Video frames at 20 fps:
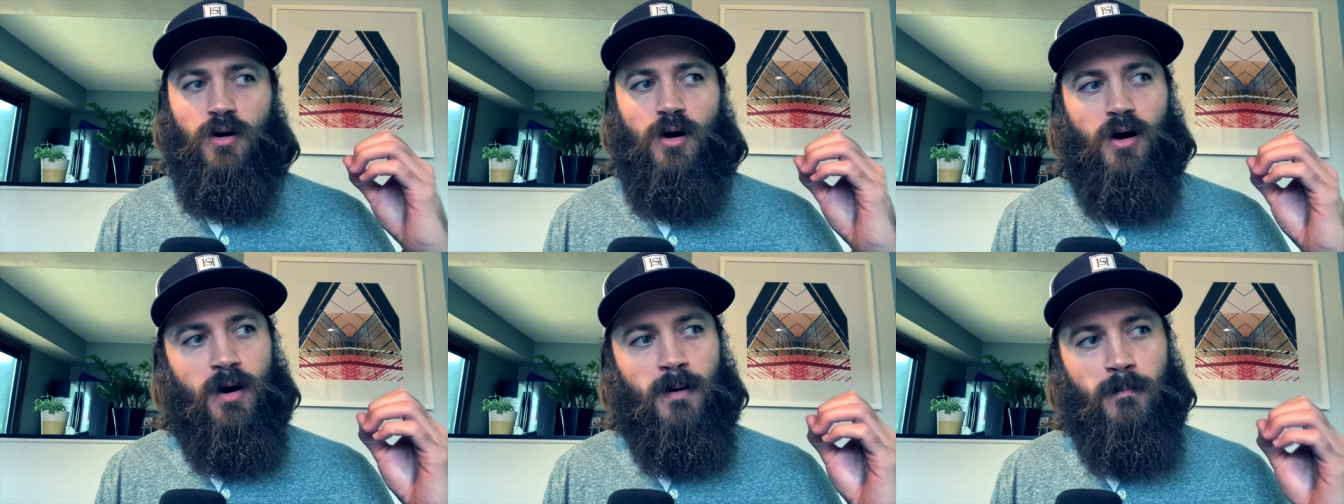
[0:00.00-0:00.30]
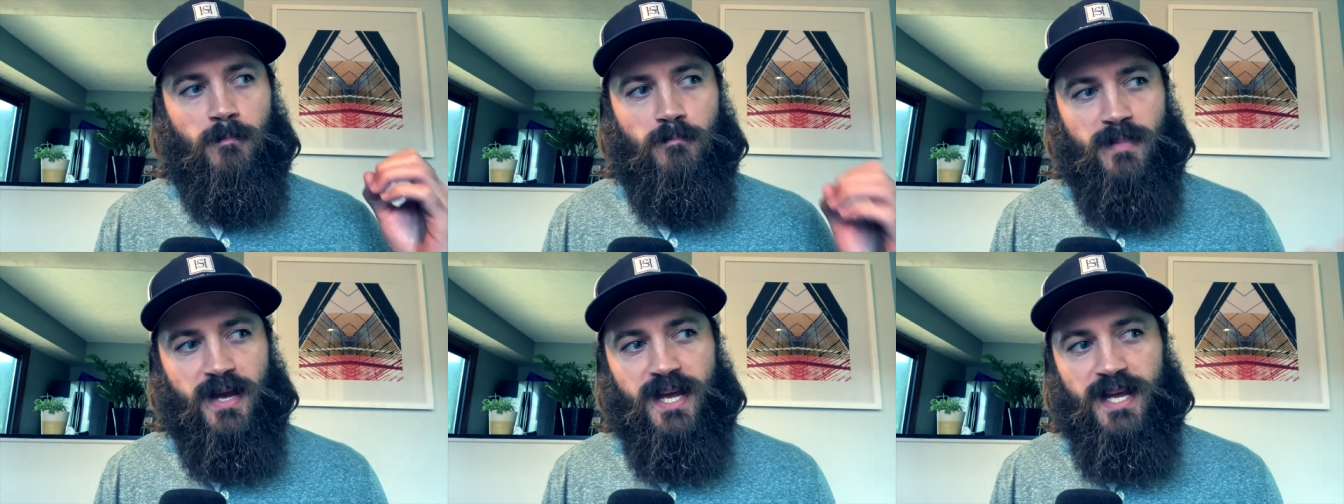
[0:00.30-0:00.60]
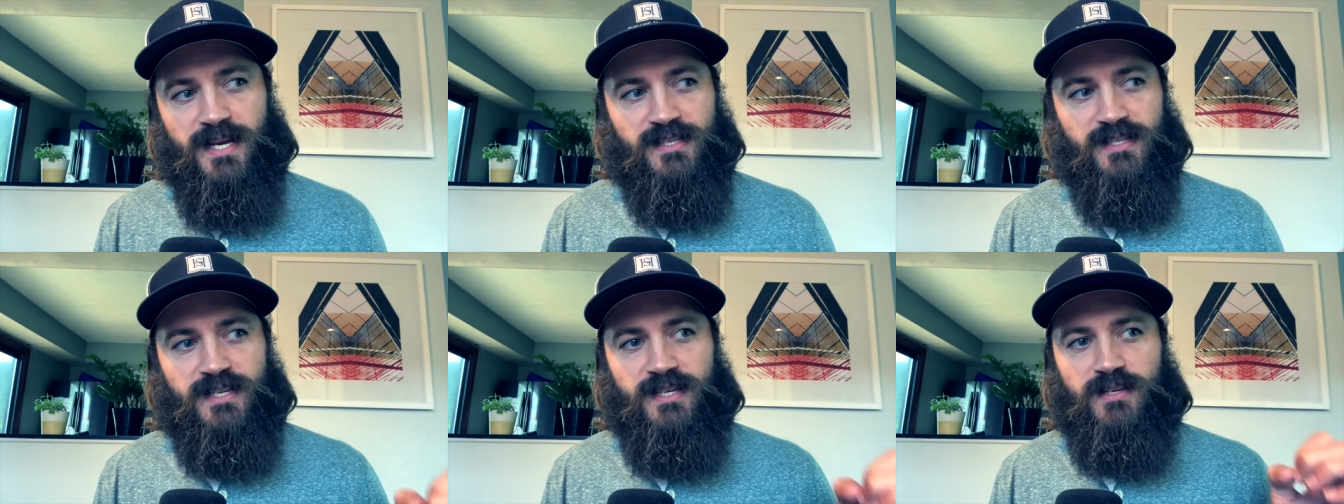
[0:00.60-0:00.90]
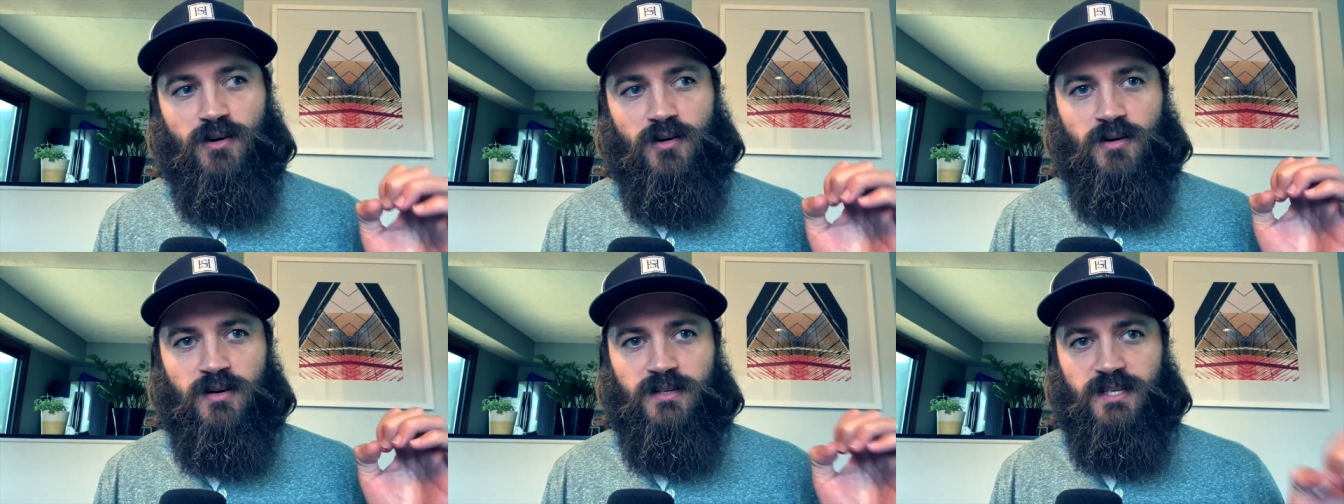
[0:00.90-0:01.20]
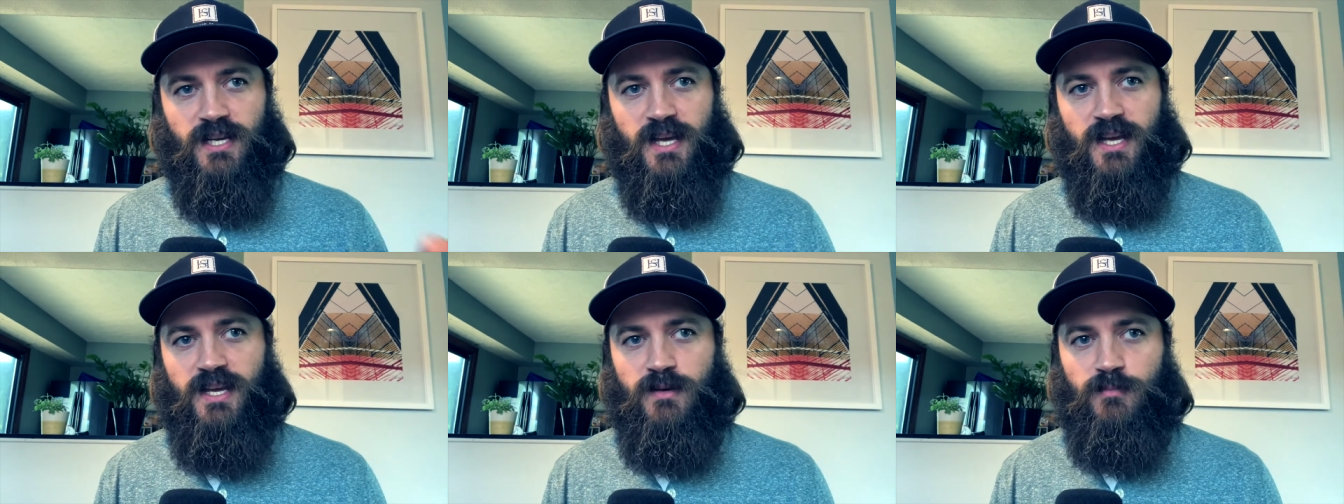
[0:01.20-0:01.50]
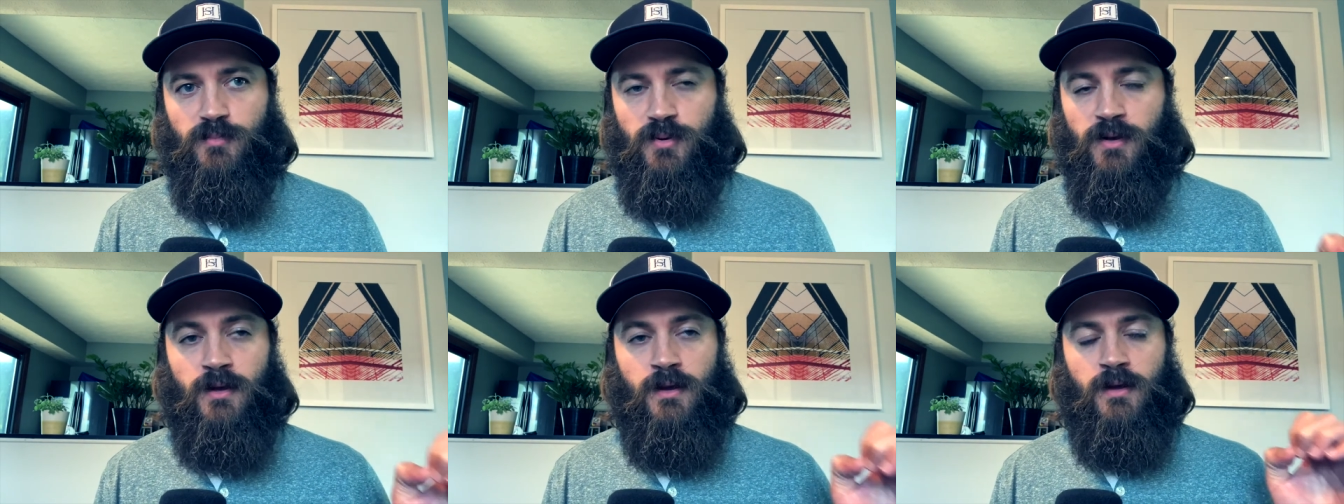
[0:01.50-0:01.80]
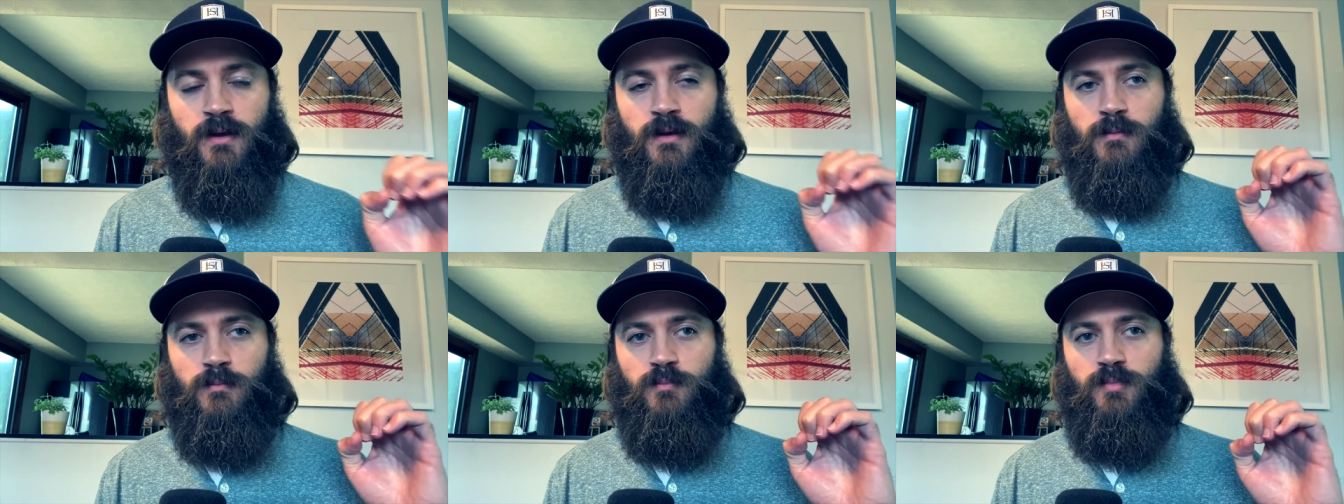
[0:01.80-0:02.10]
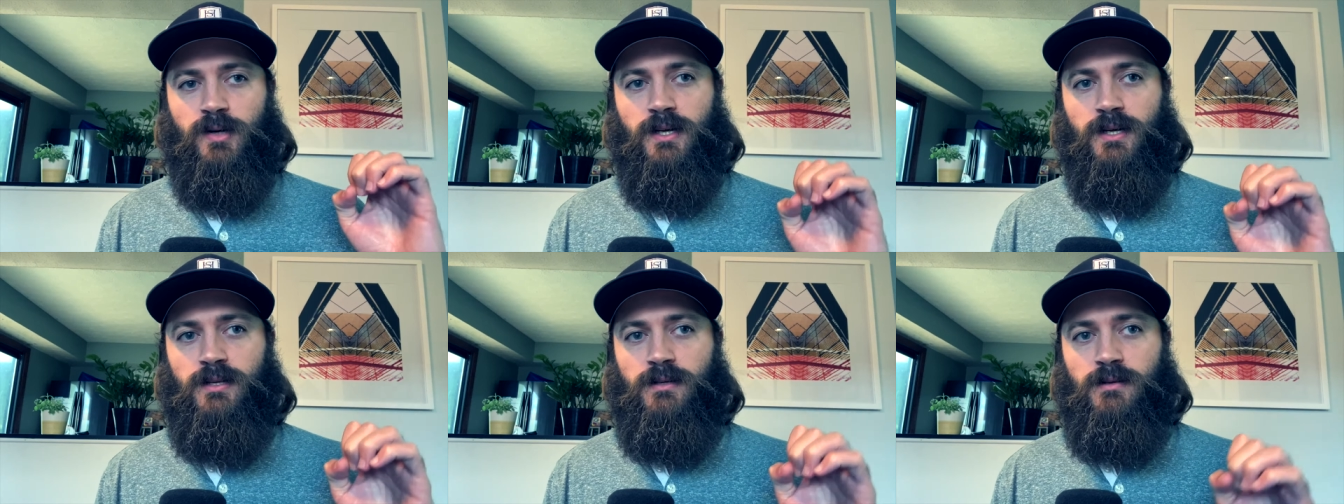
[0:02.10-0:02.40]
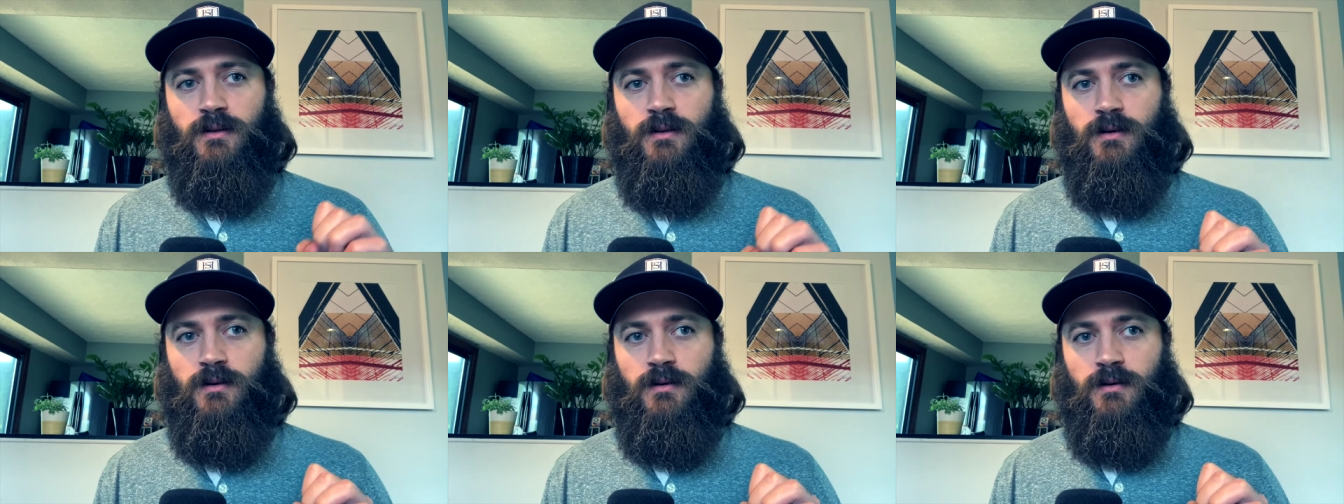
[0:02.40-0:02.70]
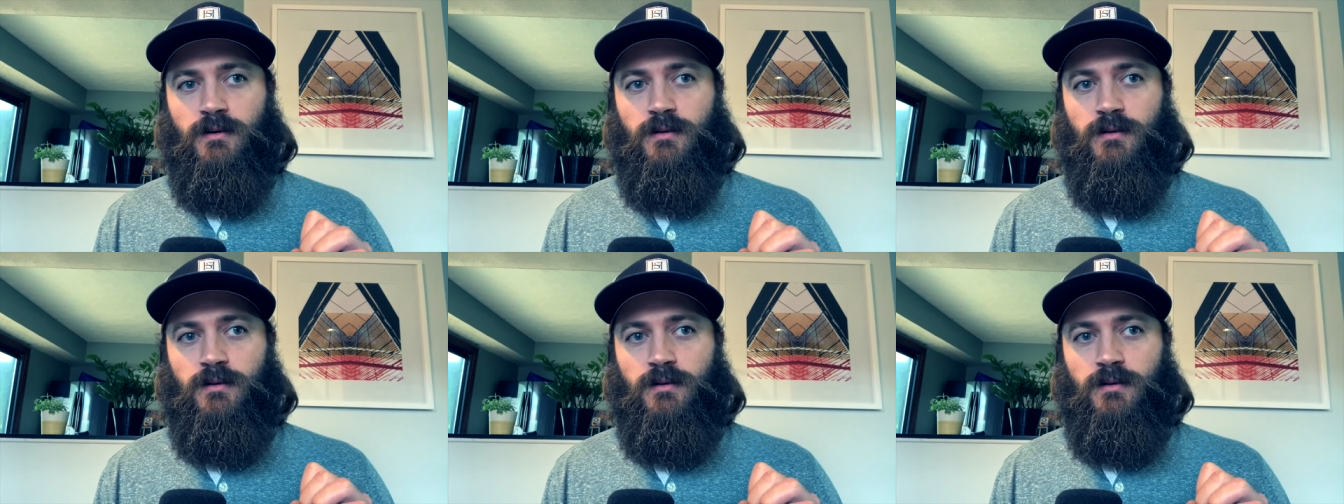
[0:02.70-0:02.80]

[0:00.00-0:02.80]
amazing on tape, but